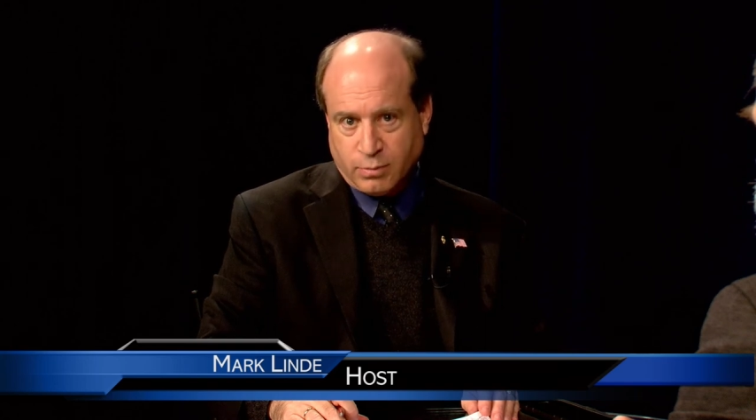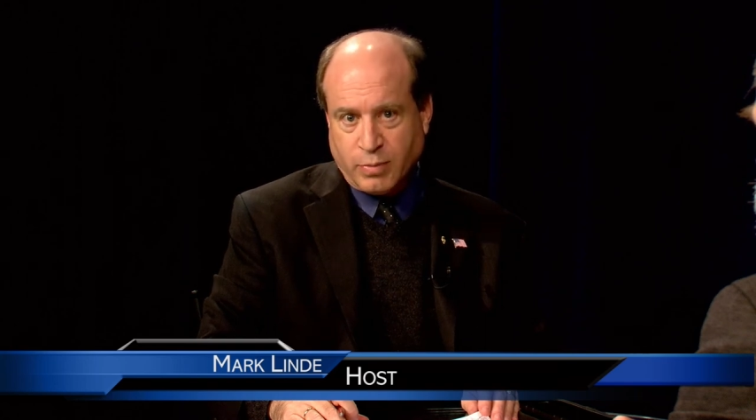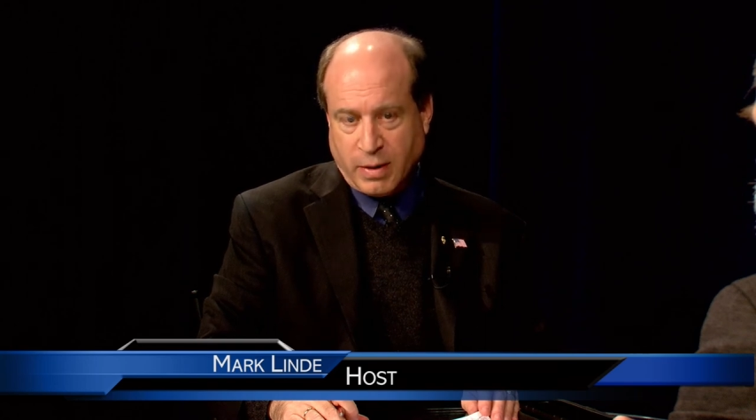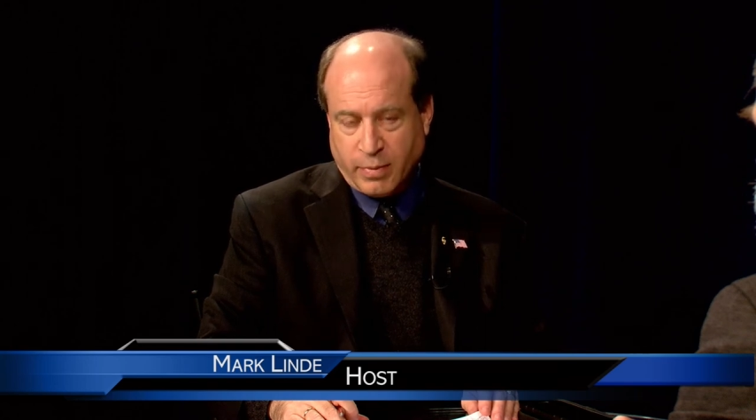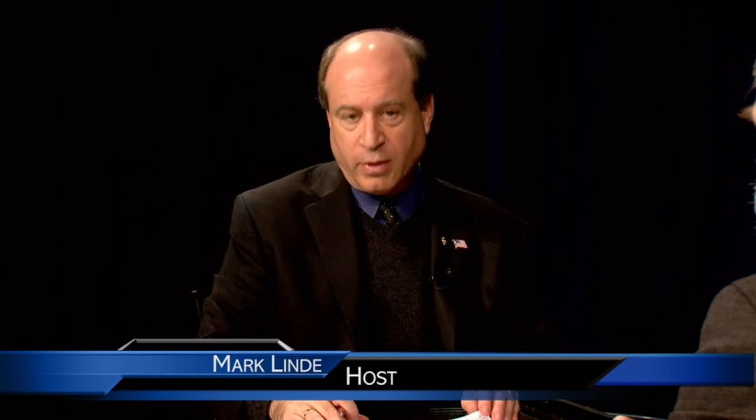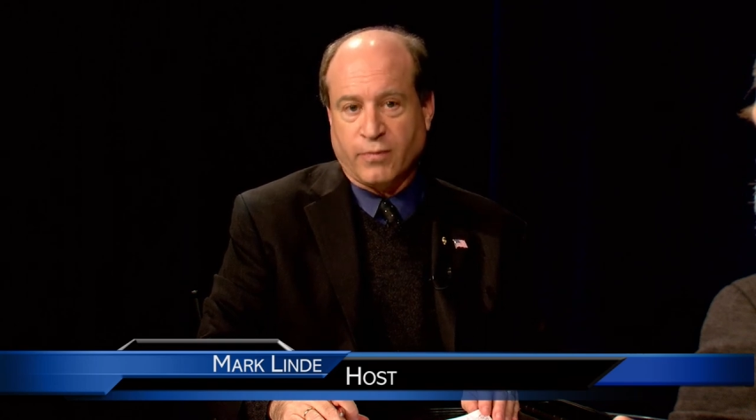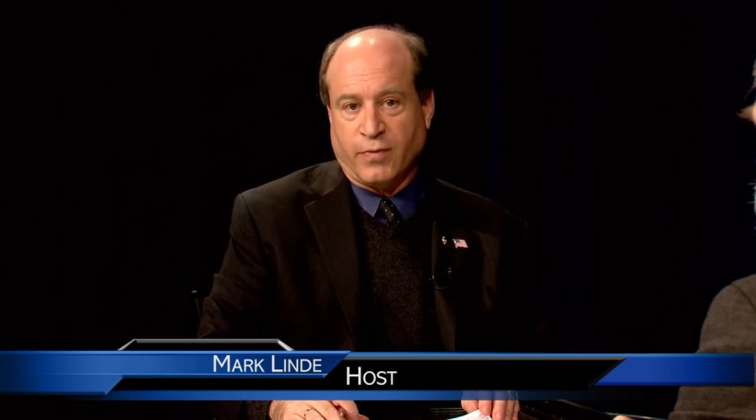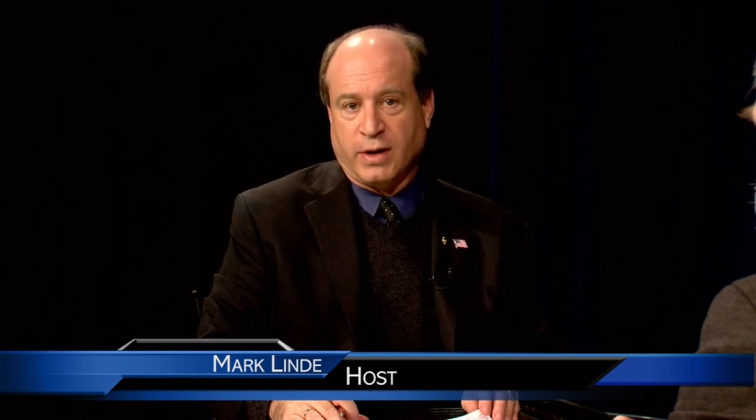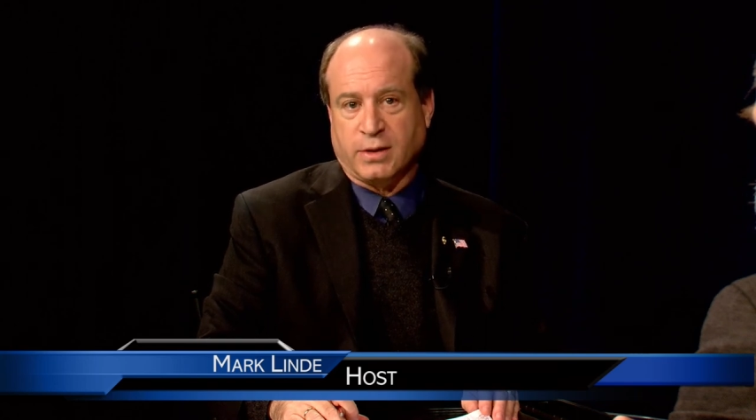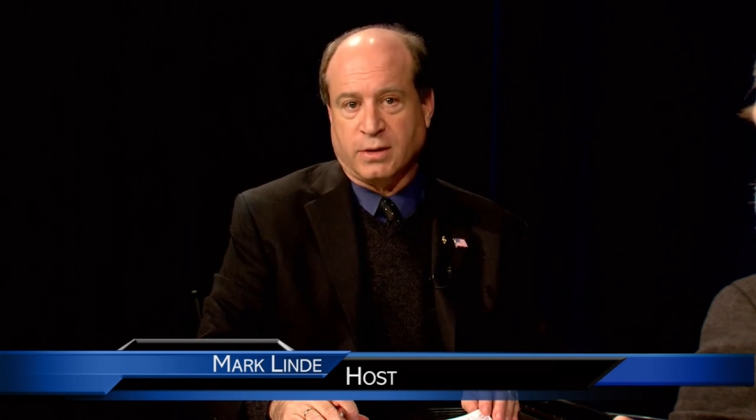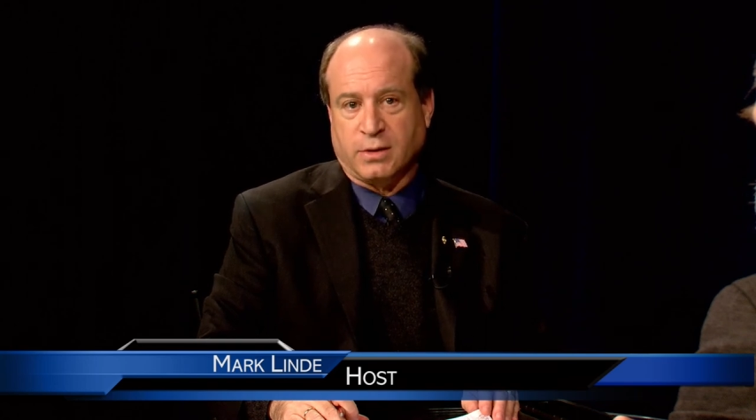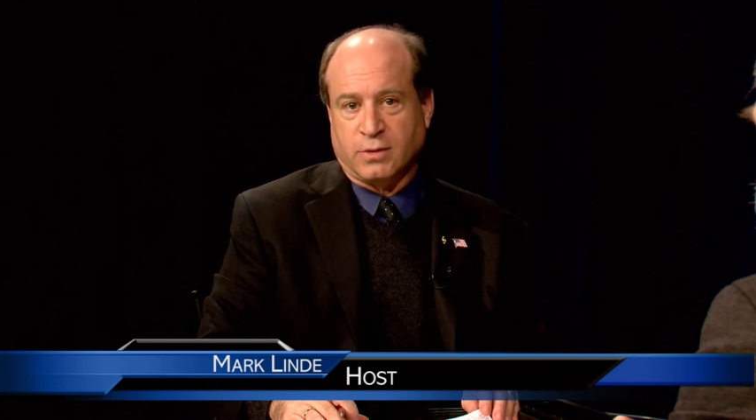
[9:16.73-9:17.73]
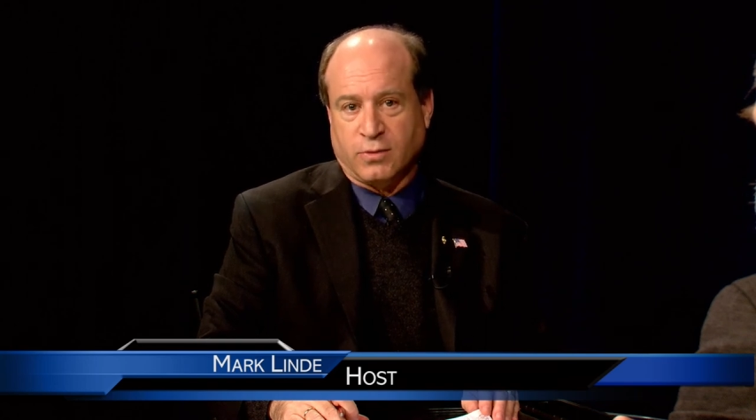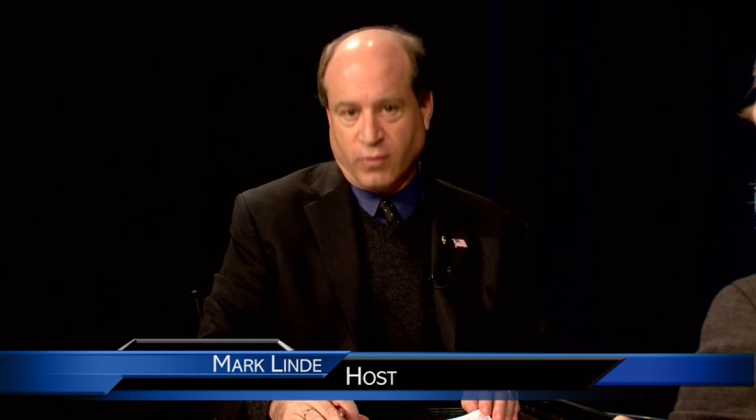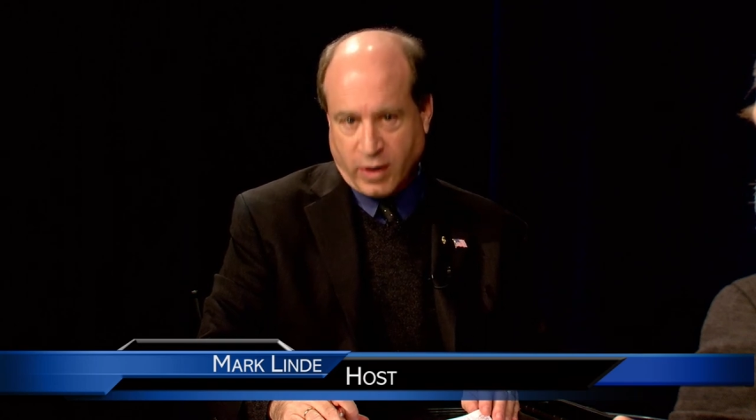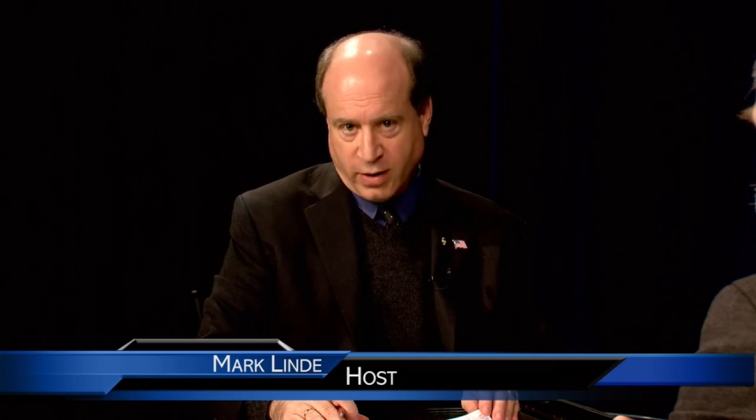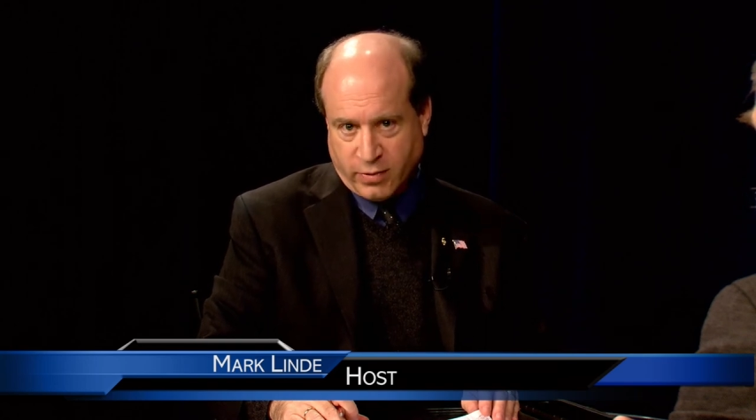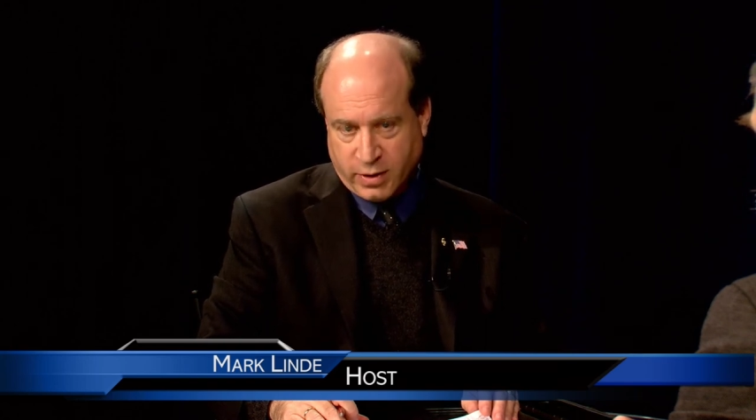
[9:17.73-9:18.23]
people, and faces
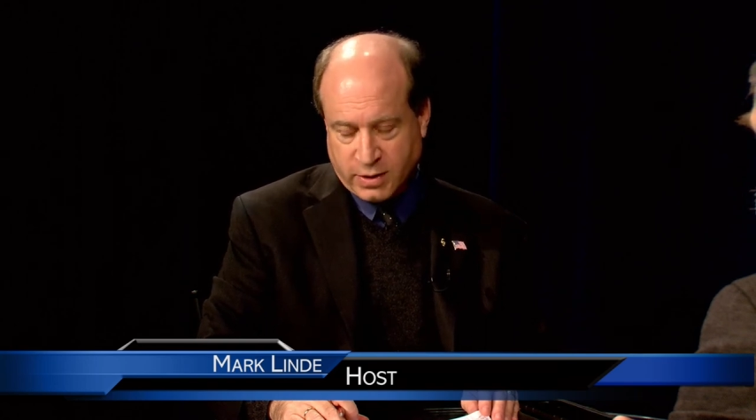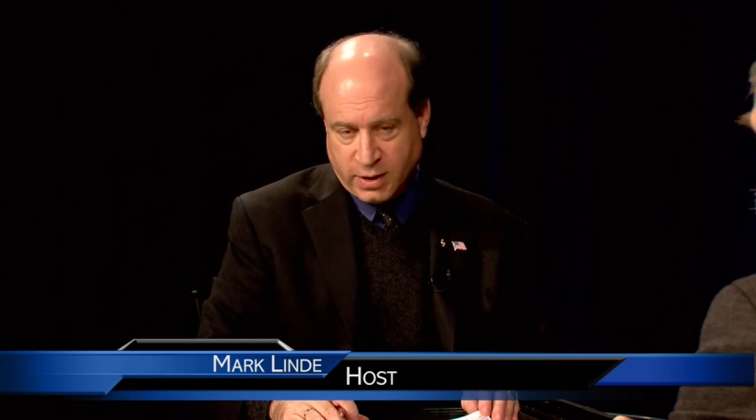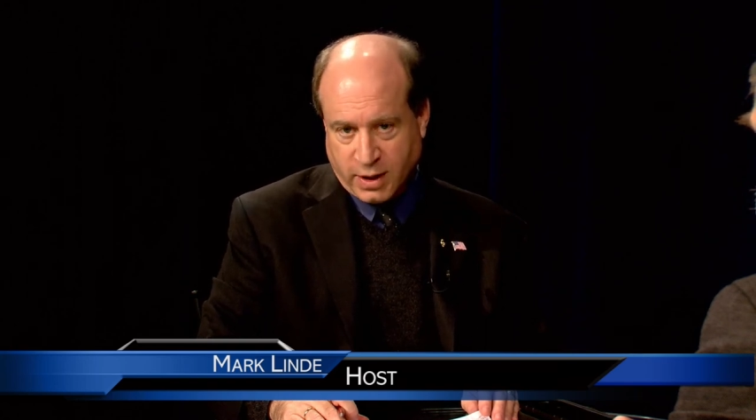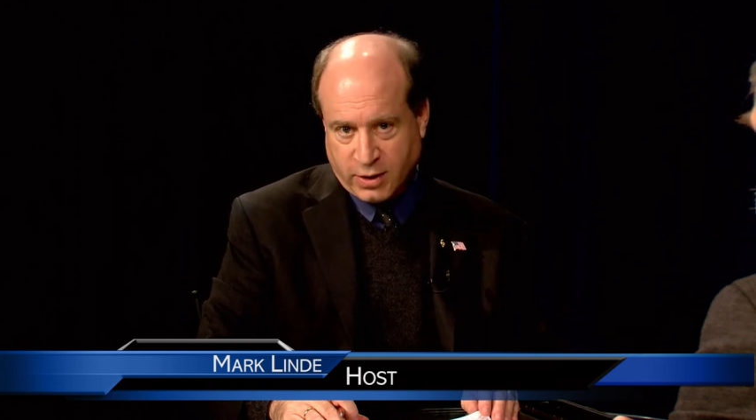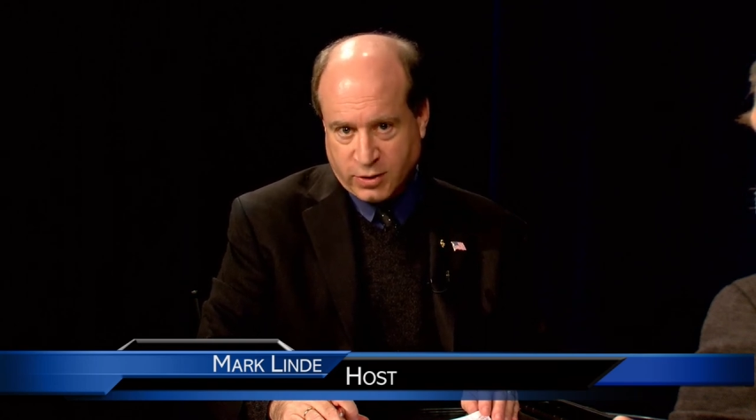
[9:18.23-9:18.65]
right here in the City of